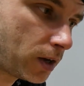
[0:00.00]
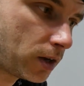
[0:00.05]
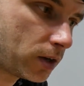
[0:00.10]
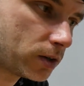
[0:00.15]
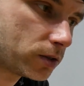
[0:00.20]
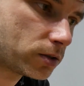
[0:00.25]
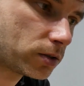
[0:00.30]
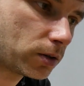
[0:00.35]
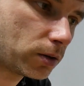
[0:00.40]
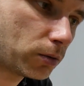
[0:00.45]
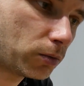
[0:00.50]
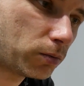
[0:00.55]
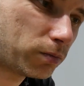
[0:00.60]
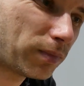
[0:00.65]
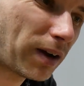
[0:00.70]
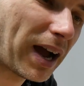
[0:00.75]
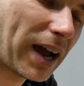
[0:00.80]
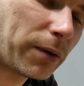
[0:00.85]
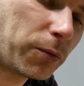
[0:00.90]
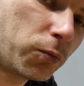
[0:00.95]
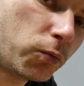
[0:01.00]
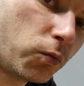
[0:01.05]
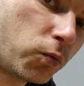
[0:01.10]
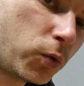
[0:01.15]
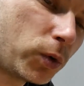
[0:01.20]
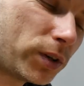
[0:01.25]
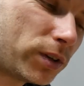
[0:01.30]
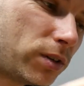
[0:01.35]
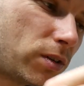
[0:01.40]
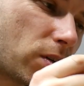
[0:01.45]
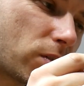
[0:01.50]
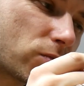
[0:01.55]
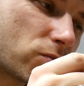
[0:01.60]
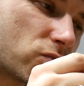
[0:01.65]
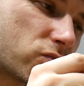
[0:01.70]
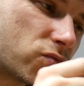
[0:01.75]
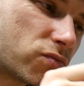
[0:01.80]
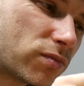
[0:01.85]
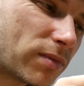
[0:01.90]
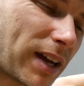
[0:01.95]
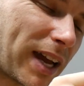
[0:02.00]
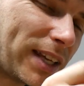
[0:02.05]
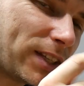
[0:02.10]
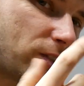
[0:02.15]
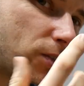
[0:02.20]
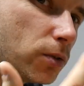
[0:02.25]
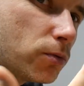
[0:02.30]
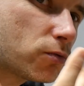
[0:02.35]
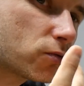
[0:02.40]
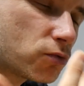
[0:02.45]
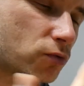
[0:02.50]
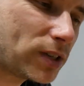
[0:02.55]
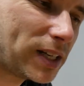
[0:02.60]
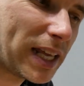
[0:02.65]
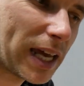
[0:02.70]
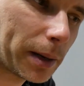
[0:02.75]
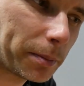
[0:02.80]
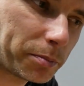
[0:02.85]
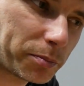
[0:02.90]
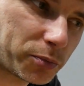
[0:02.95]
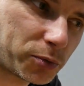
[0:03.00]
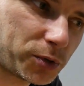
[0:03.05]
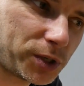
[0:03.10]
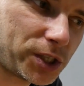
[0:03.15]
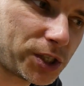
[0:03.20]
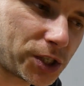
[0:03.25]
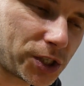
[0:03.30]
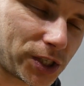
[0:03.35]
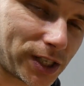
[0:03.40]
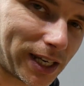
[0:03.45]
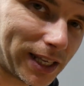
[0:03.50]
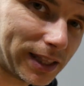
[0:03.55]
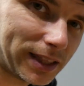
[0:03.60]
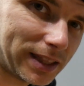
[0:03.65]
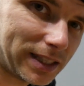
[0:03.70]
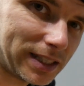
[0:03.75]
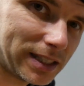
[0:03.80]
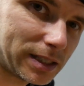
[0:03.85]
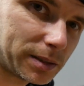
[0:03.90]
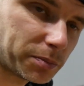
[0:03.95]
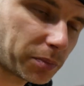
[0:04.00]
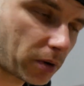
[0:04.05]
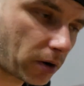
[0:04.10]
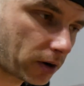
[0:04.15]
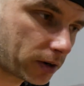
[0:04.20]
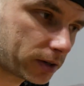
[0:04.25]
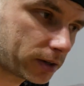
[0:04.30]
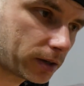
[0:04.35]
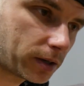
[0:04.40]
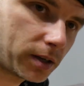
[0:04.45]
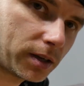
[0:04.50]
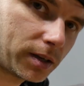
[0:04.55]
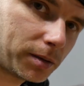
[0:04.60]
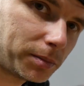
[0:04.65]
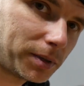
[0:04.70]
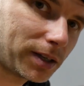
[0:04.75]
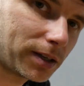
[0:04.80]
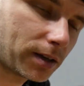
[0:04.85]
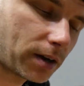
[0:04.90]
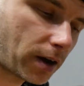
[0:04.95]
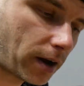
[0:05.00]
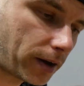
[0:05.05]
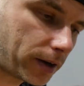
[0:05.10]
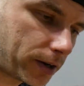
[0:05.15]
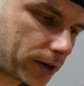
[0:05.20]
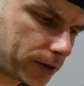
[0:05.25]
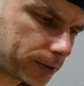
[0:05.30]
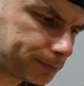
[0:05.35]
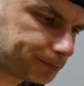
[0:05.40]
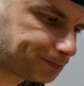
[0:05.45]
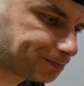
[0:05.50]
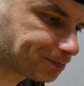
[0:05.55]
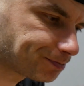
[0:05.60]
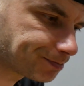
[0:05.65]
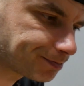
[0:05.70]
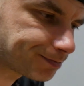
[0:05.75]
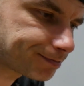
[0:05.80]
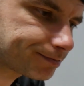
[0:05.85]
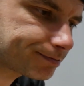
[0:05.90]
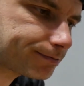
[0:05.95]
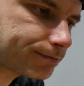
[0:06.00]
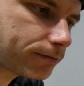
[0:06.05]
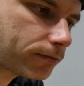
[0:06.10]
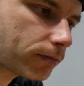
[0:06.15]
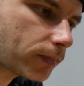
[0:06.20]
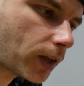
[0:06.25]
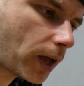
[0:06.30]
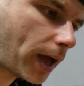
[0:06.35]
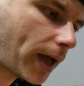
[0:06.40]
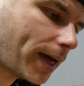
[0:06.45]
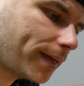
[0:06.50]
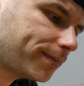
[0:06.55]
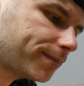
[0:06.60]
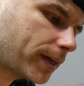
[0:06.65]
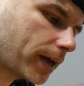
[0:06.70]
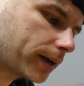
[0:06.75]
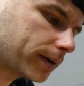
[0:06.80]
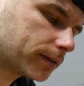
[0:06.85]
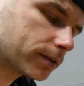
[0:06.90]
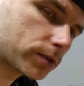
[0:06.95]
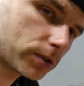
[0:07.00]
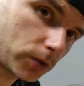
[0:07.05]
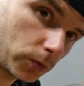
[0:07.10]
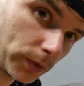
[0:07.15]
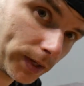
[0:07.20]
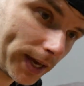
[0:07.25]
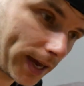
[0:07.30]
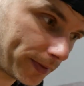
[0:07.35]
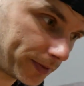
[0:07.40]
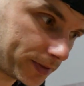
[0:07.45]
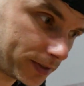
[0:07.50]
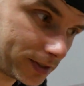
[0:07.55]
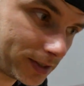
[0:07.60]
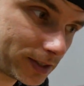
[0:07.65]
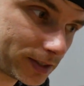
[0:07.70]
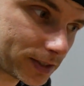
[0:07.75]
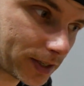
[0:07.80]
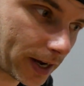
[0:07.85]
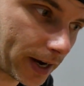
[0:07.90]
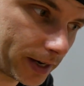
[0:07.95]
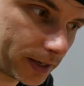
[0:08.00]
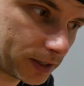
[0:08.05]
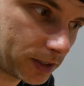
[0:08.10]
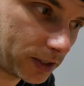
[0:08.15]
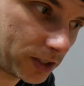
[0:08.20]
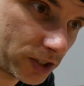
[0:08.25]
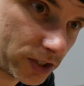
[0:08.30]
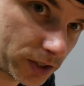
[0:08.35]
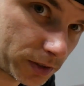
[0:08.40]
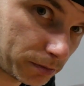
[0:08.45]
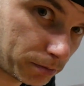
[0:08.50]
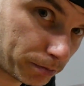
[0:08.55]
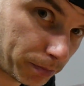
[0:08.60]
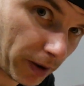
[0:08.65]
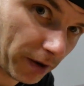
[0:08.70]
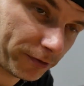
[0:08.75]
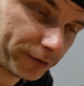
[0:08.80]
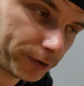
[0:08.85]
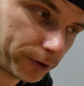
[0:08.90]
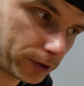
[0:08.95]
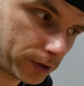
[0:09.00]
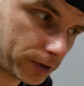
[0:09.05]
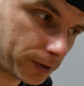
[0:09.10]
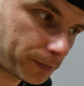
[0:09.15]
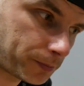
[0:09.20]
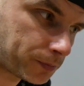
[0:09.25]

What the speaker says: So I don't really appreciate this part being higher. And then, so we have the design, it's buffier,